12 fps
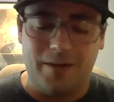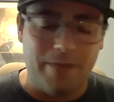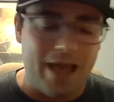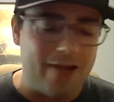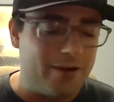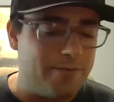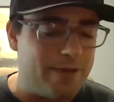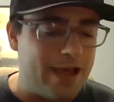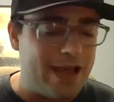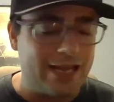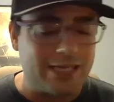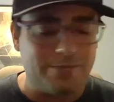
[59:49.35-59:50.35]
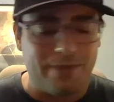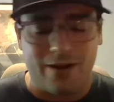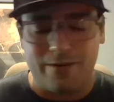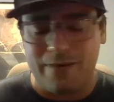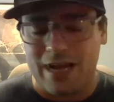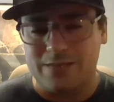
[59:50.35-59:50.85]
battery packs,
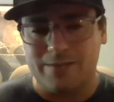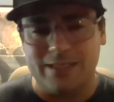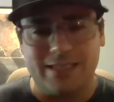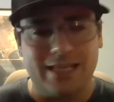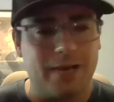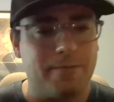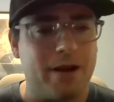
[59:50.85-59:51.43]
battery management tech,